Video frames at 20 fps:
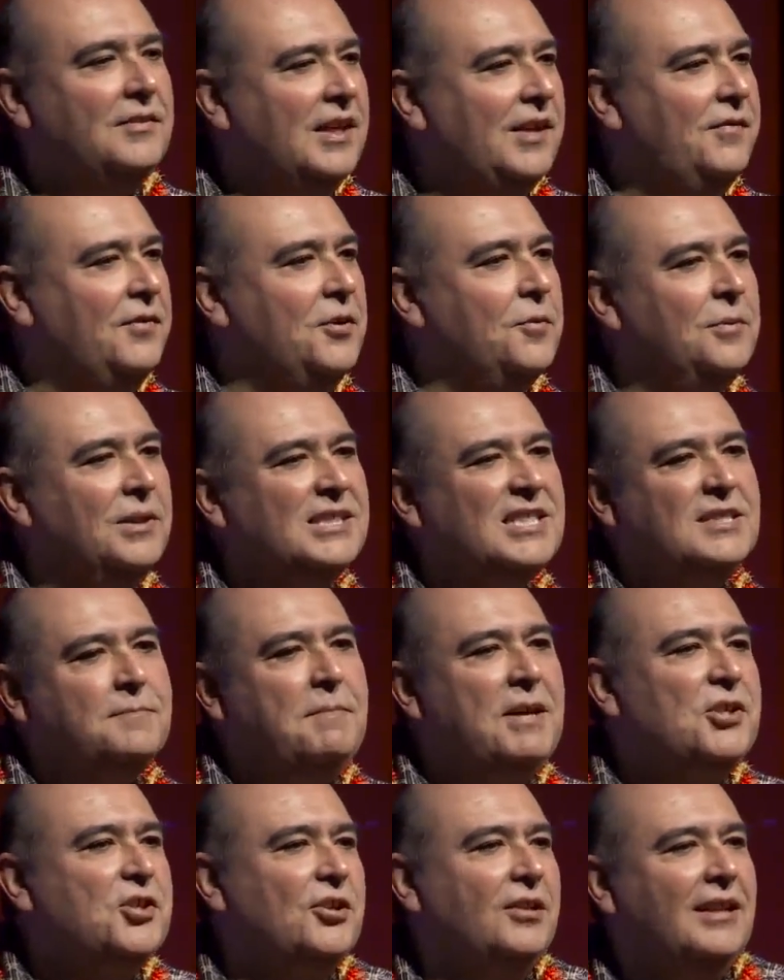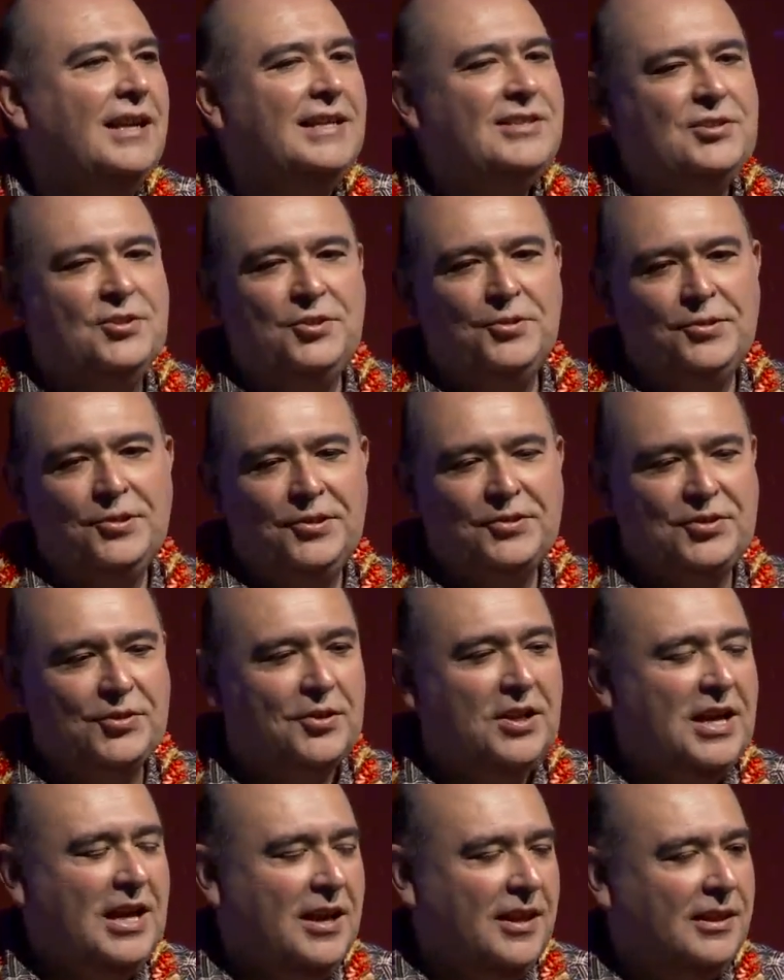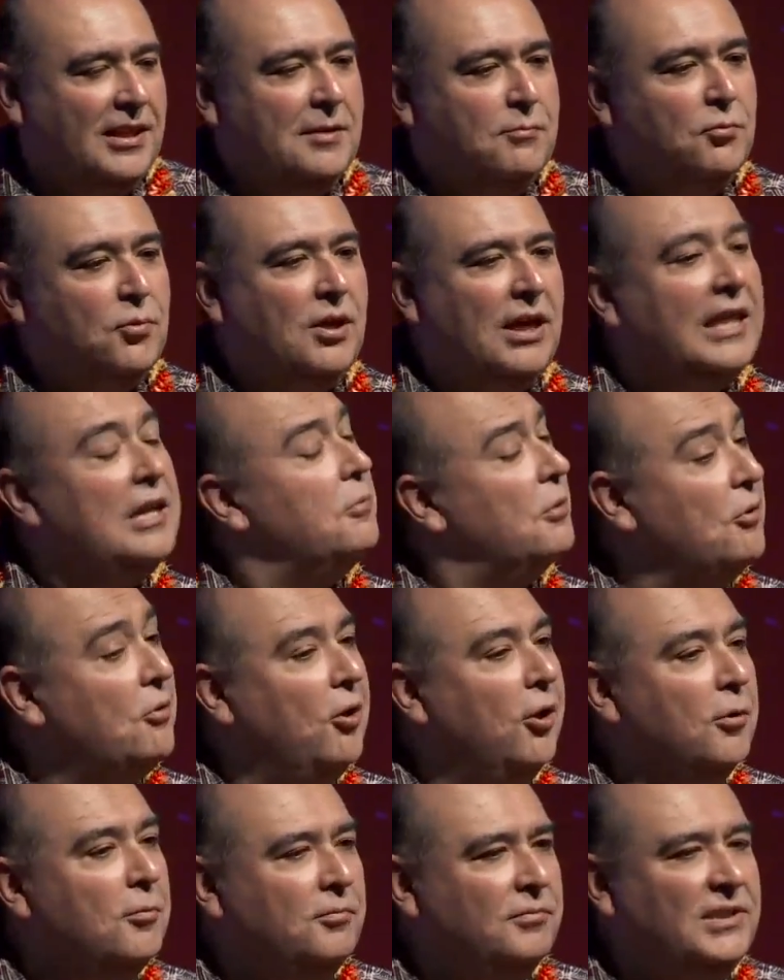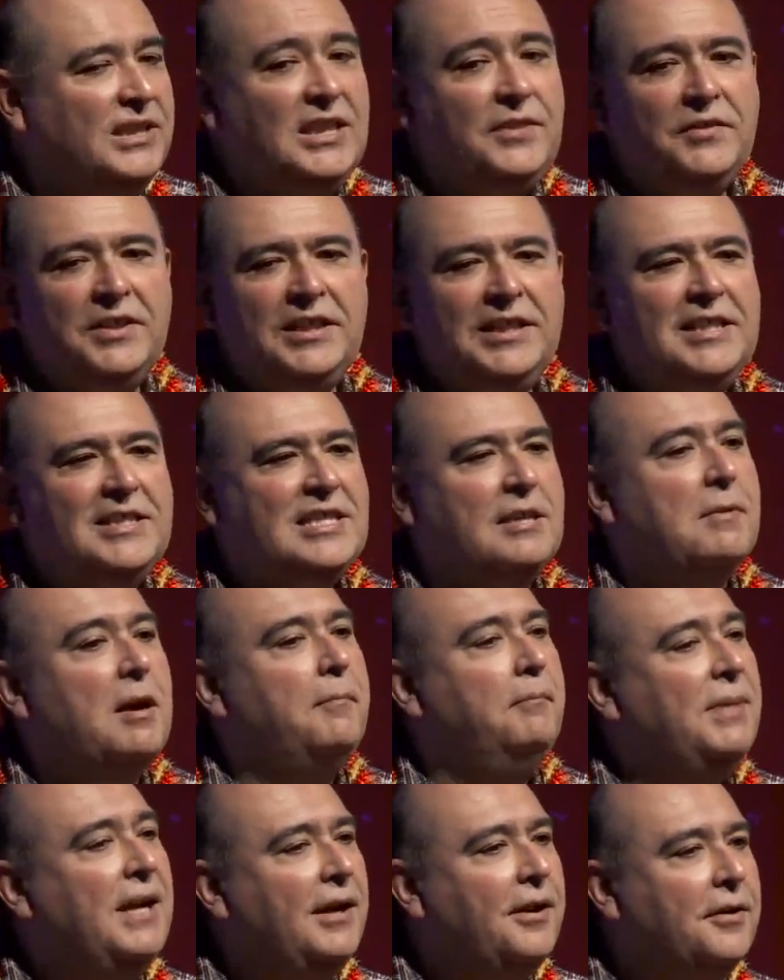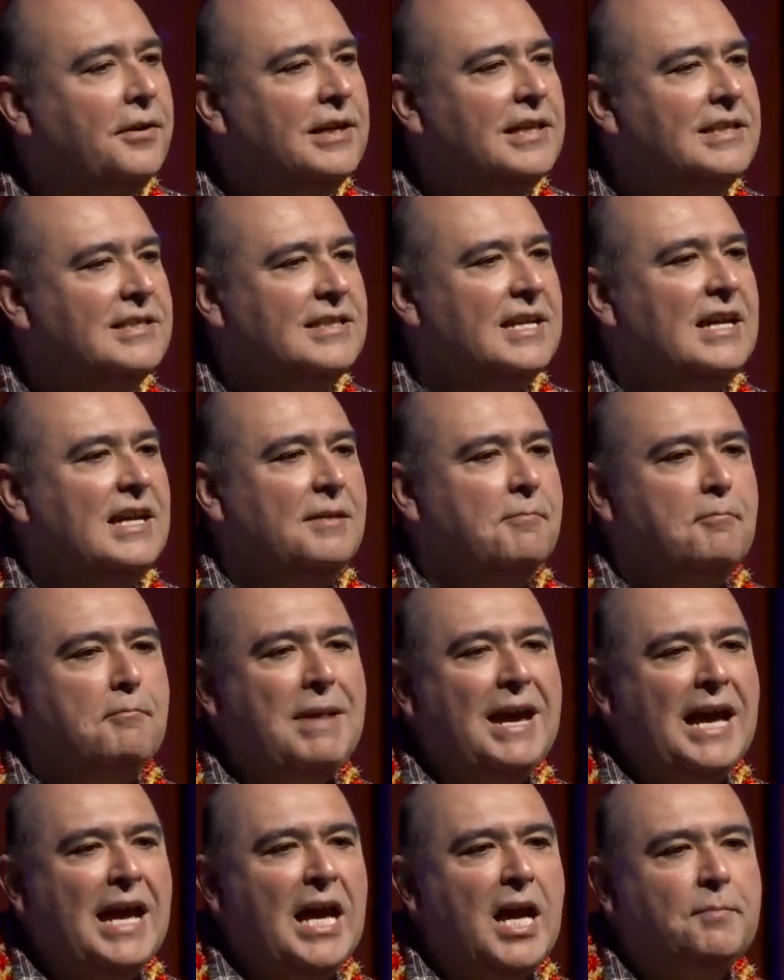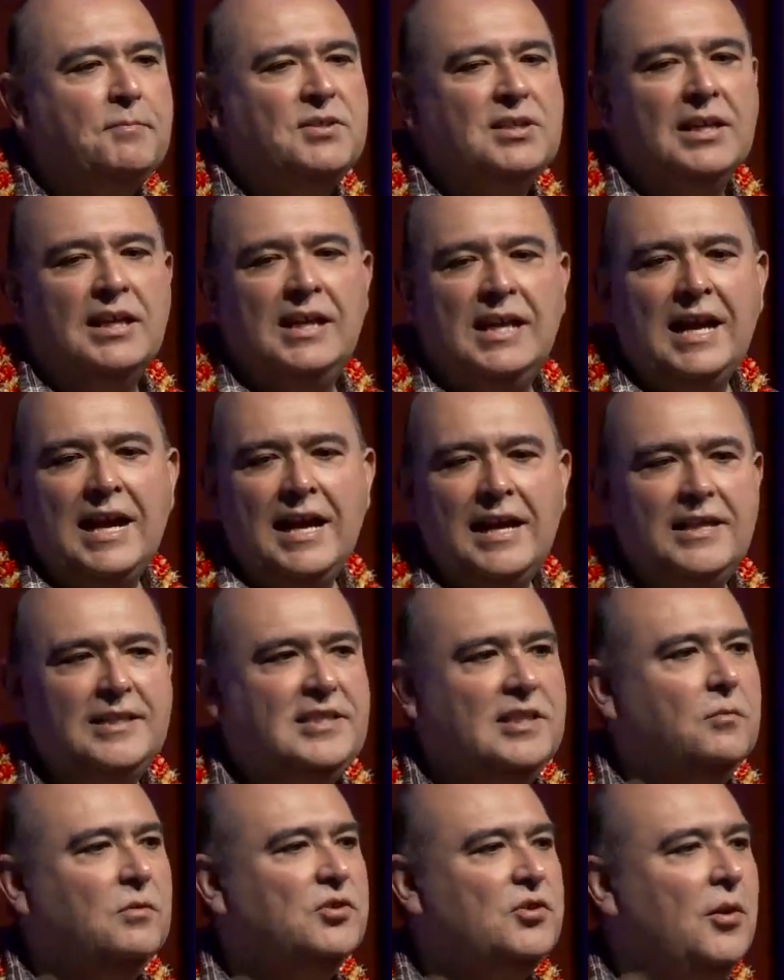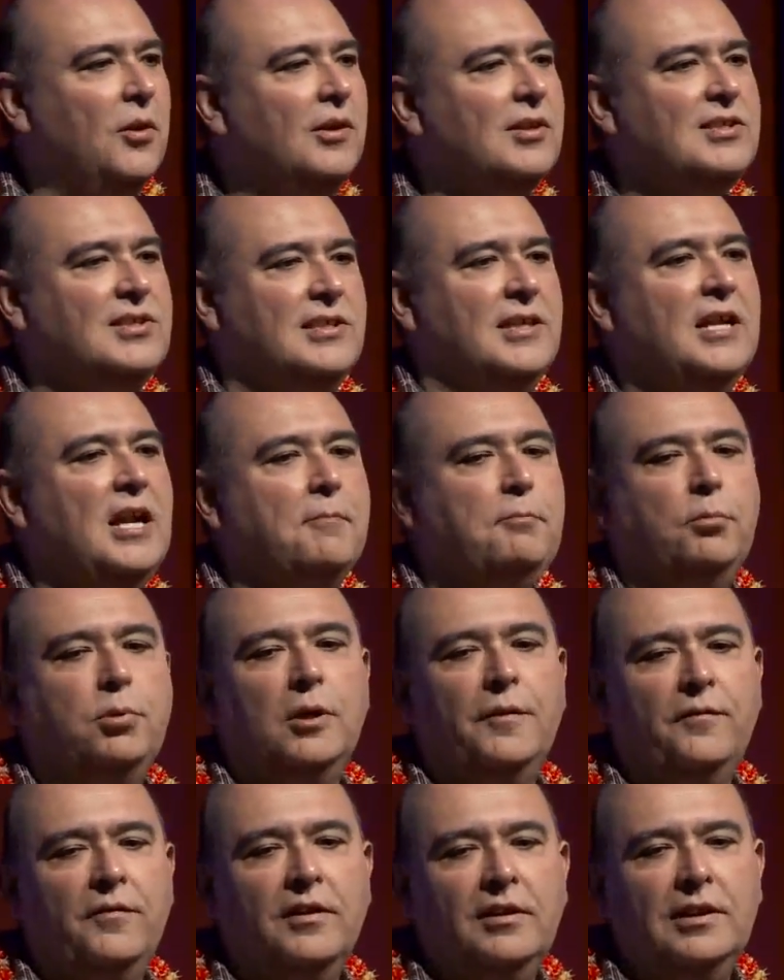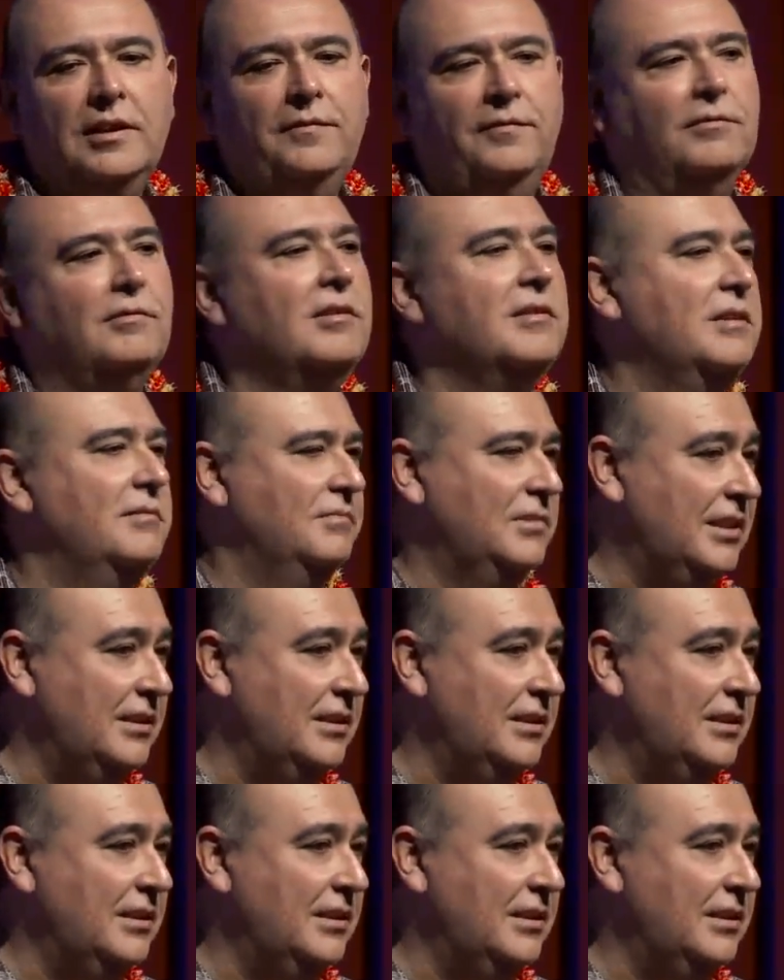if you will, specialized studio. So they were all DVDs about Paris, maps, guides. It was all set up perfectly for